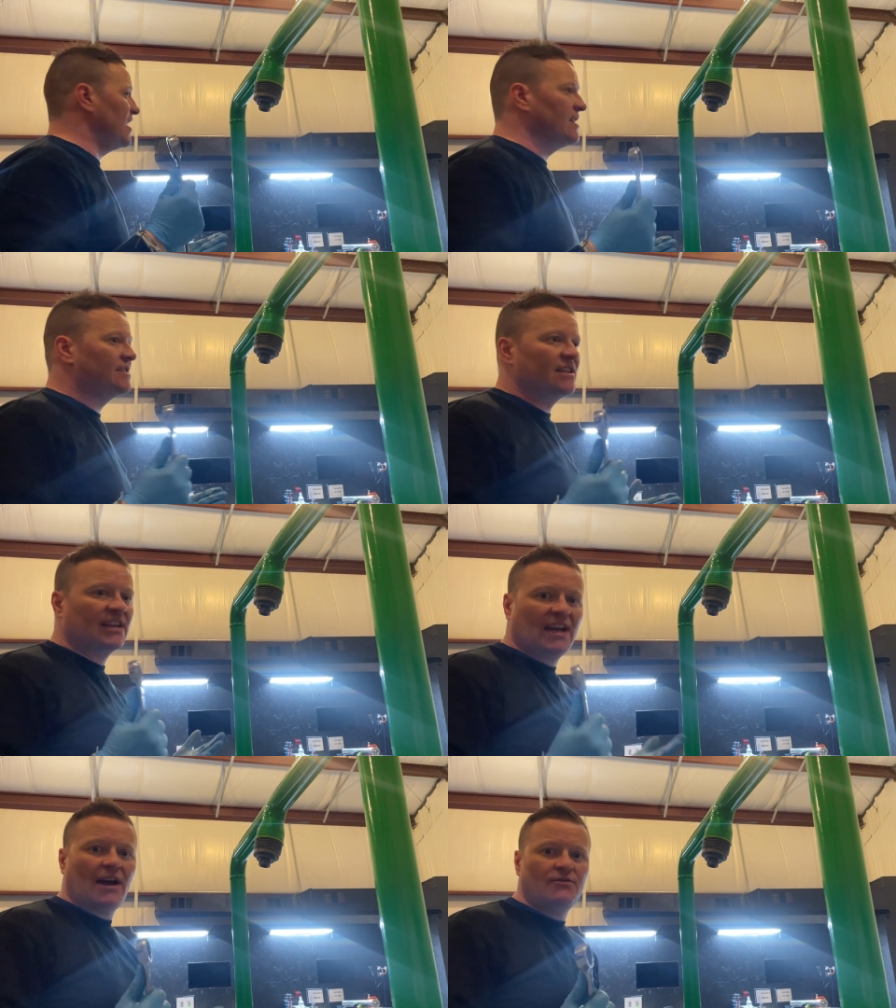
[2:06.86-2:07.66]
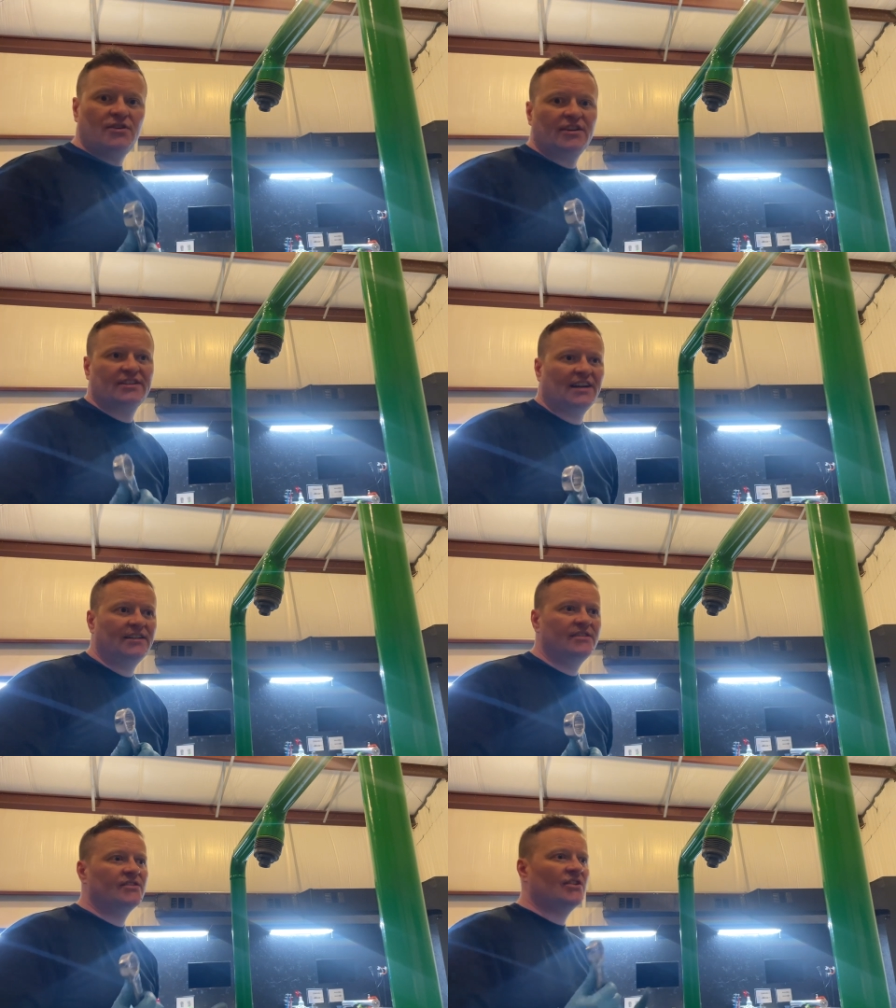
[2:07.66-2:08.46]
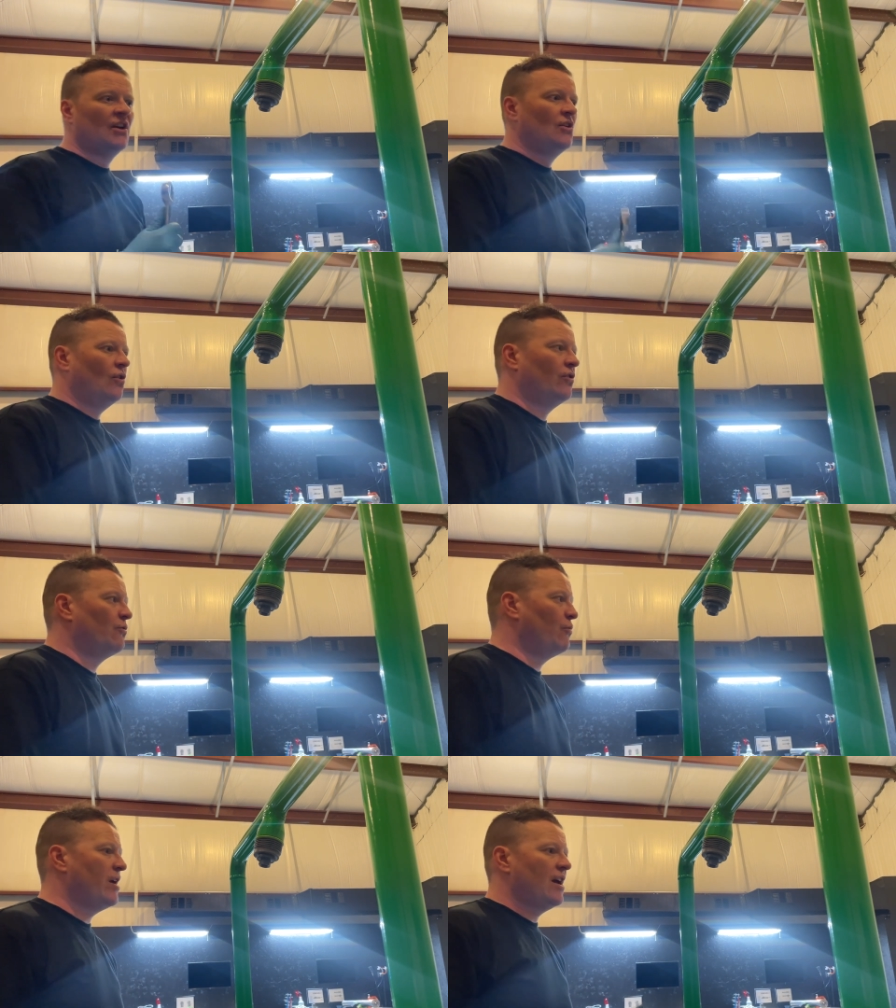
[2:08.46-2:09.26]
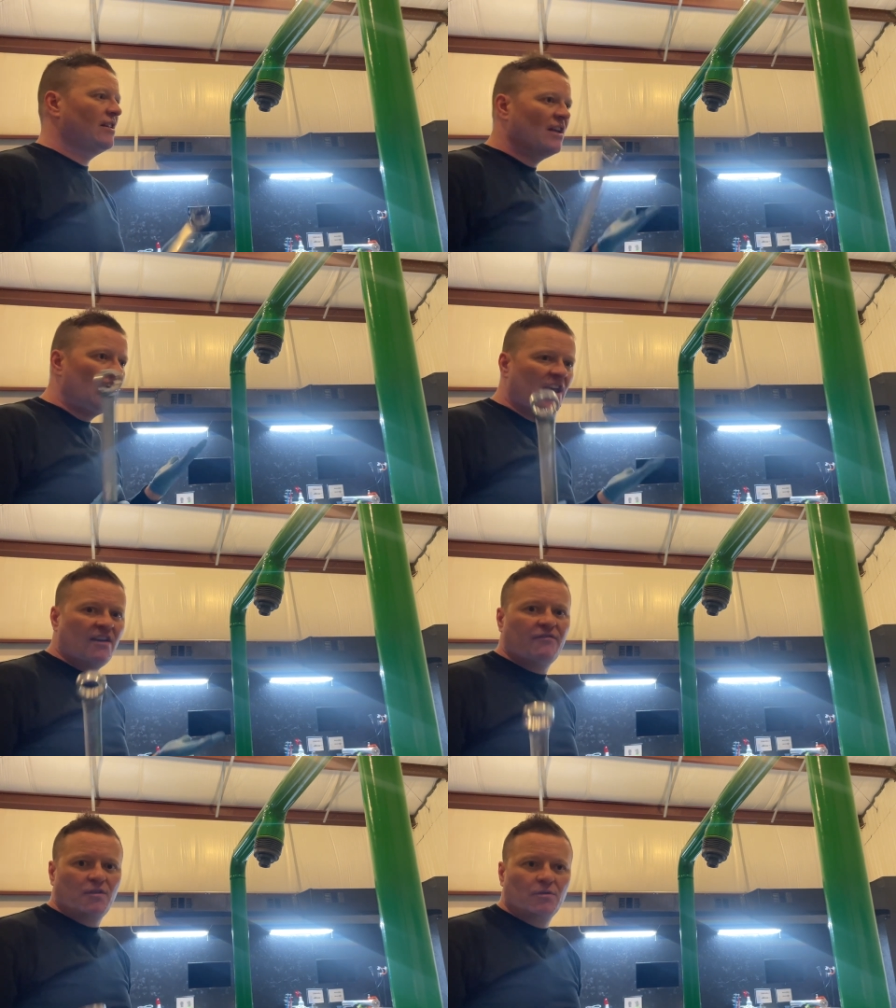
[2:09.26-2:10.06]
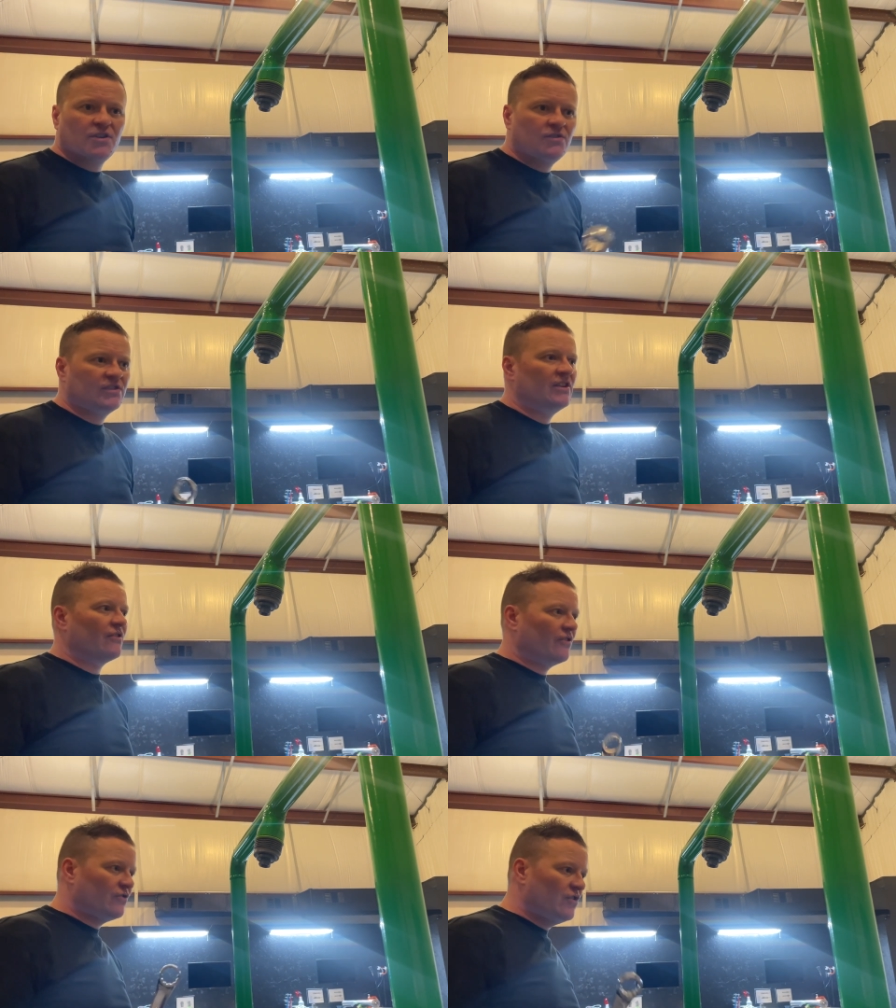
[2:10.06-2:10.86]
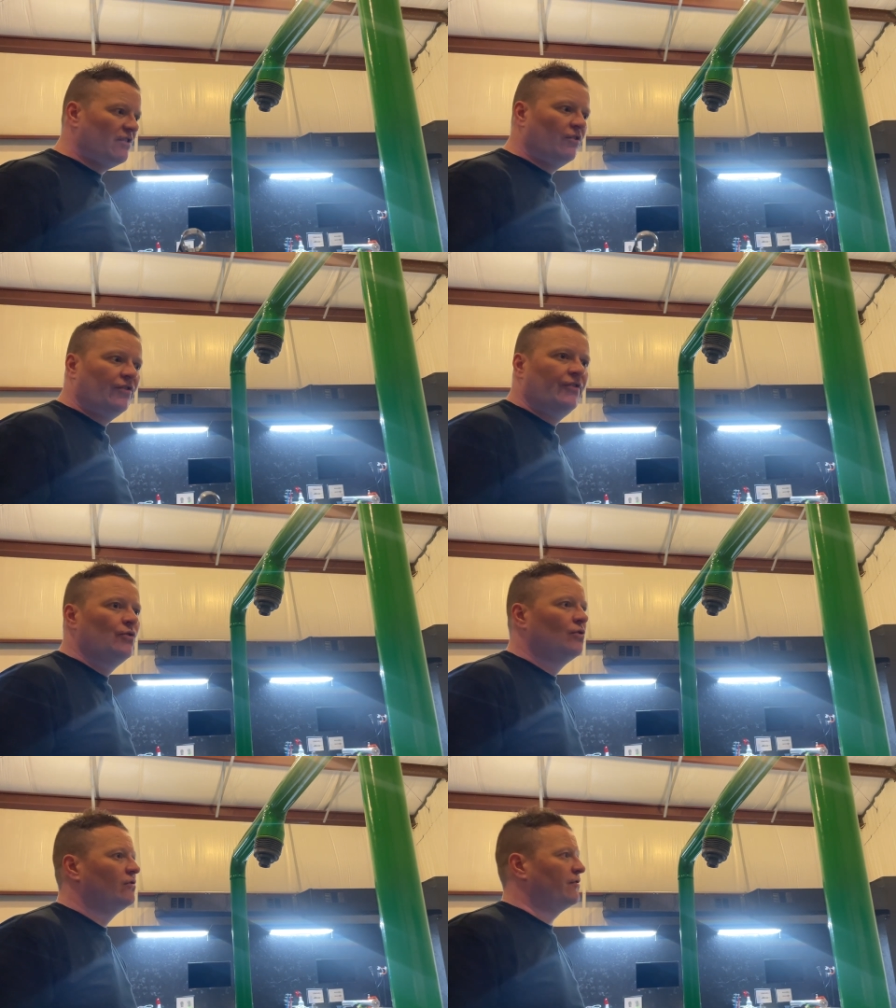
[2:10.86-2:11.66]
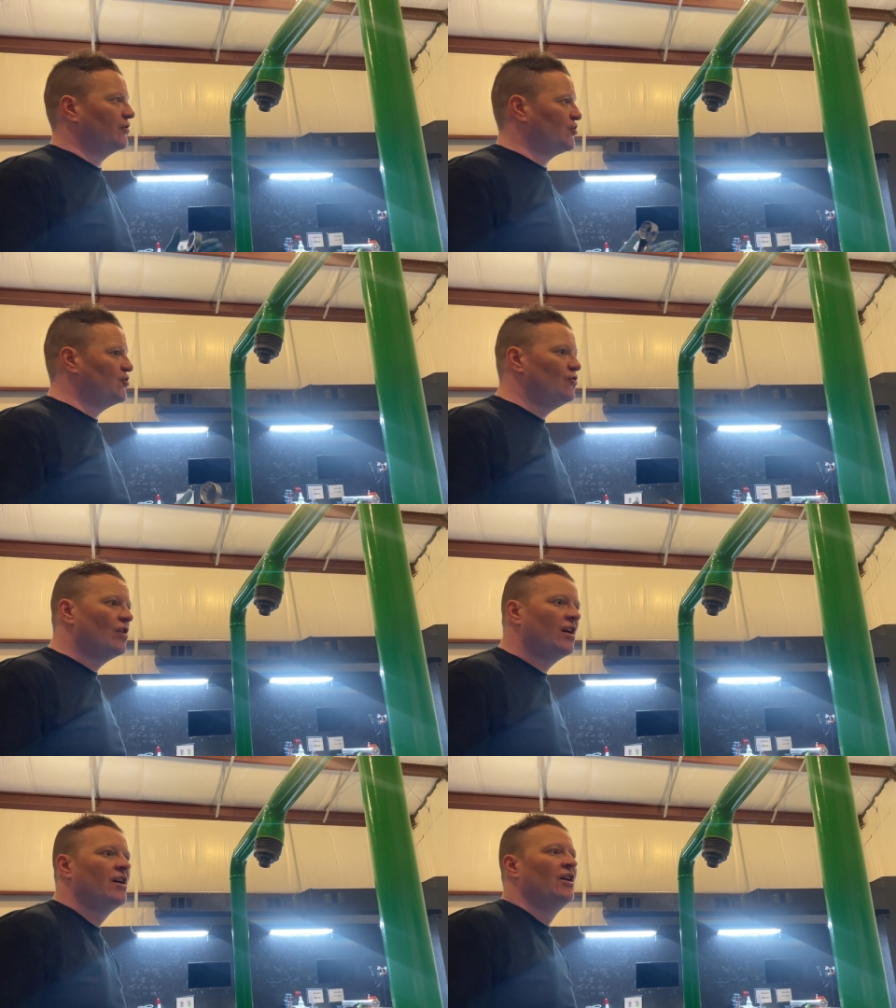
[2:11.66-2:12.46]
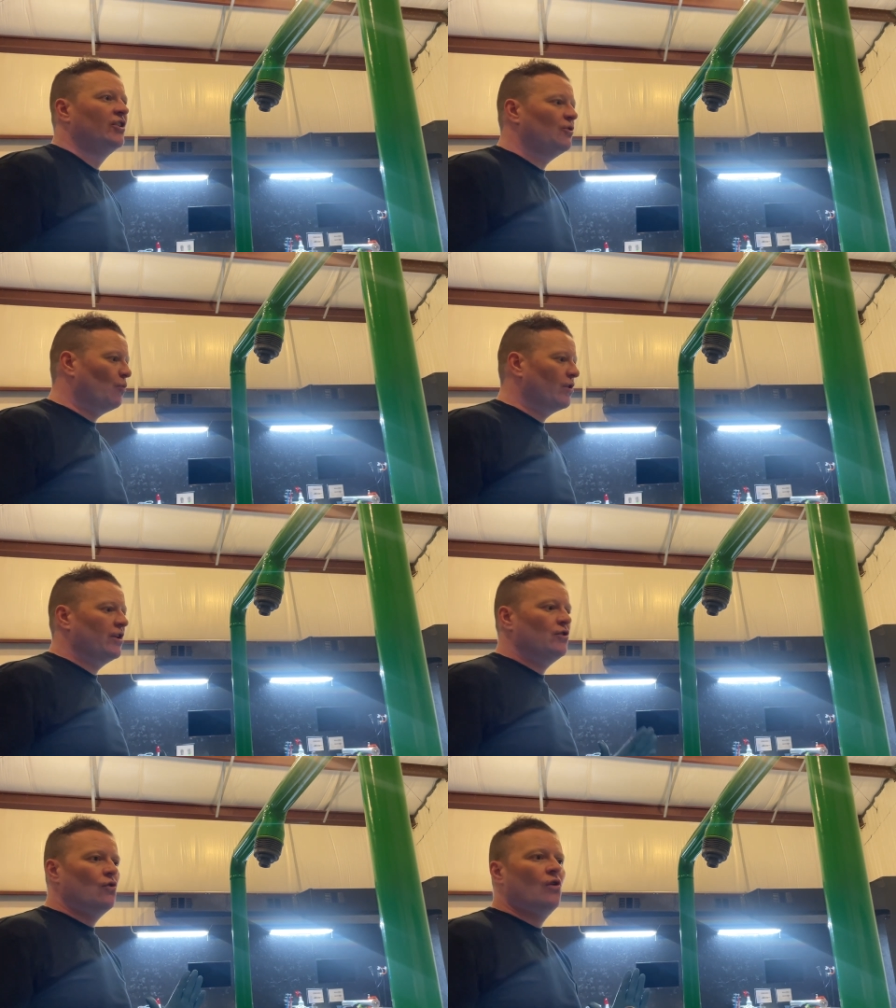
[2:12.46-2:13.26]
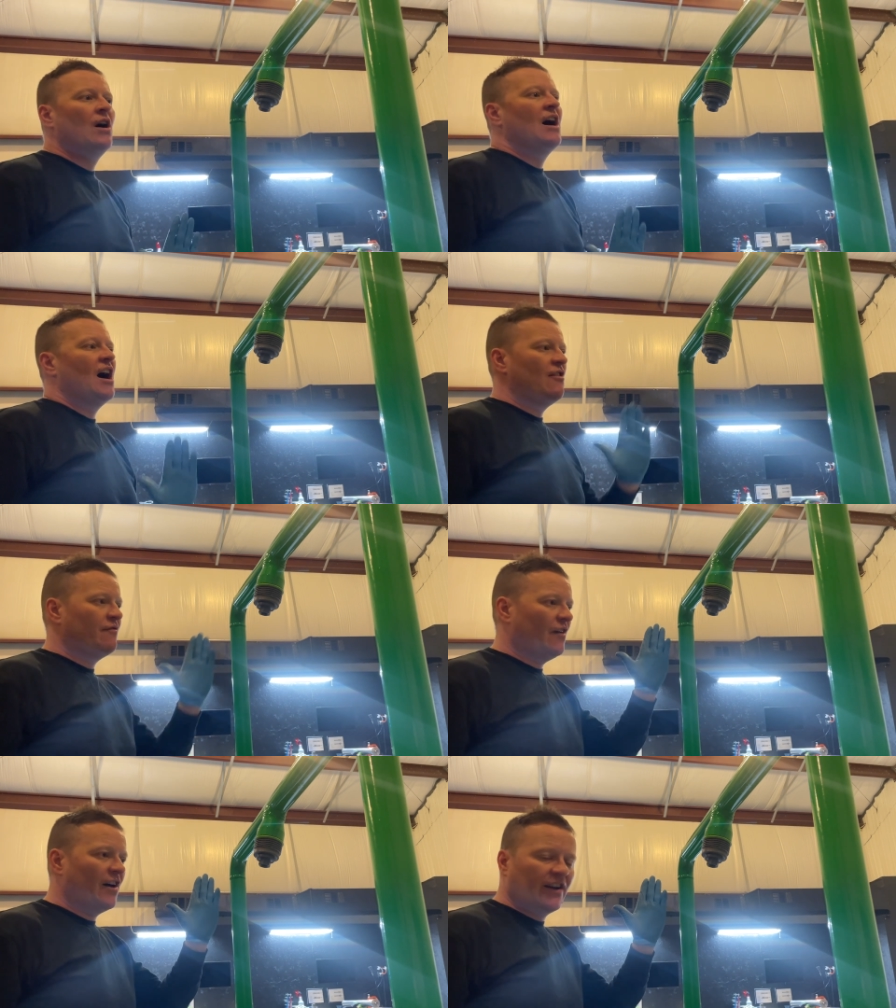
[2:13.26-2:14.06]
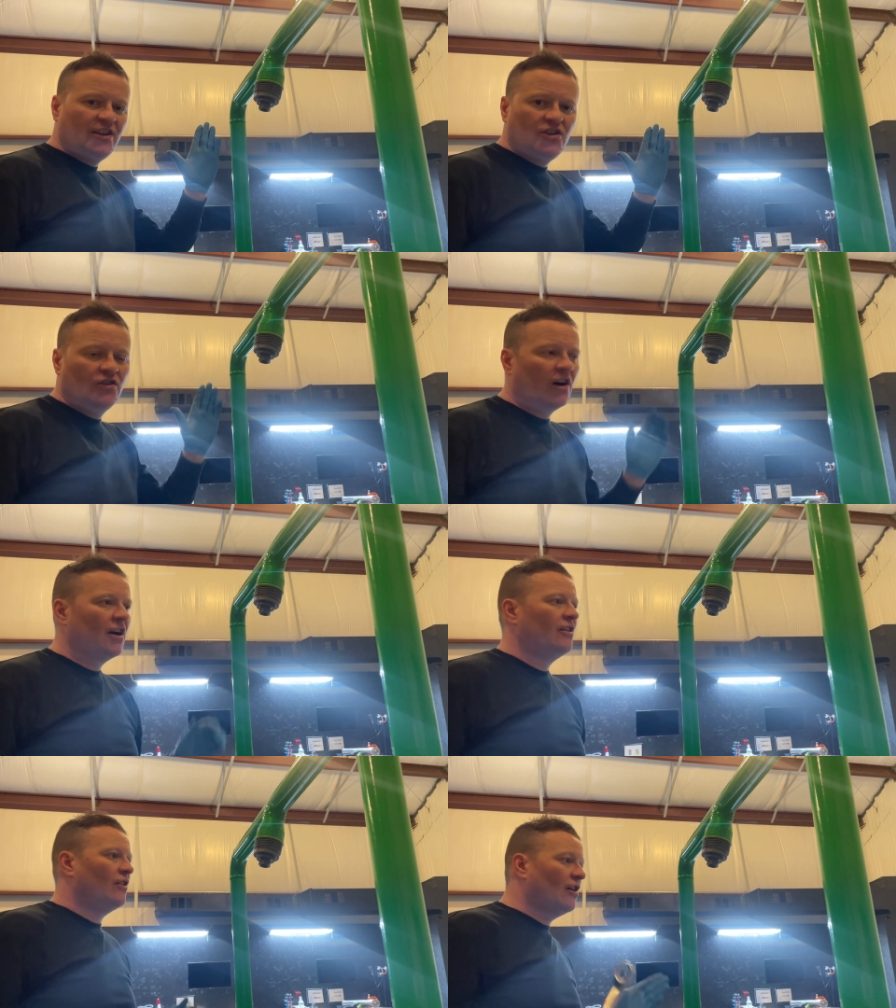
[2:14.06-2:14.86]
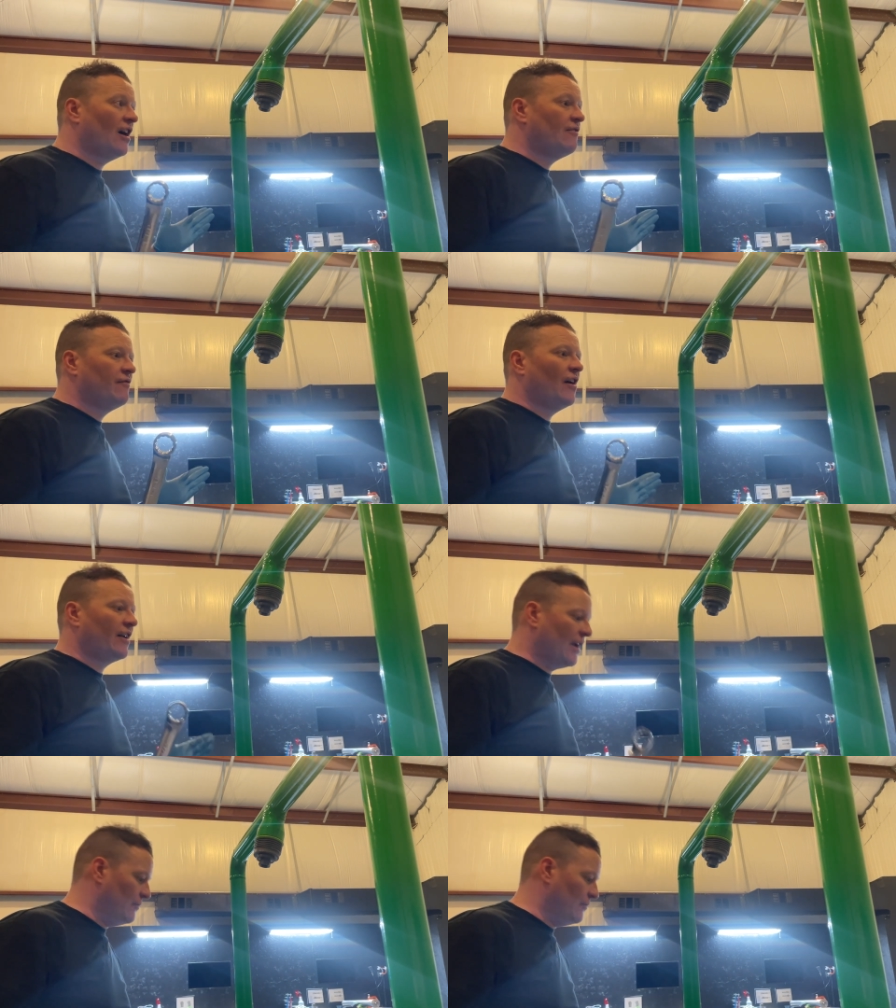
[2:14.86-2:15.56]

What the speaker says: is to count your turns on the way in. If you were using a retrieval tool, for sure, you want to know how far in you are or how far out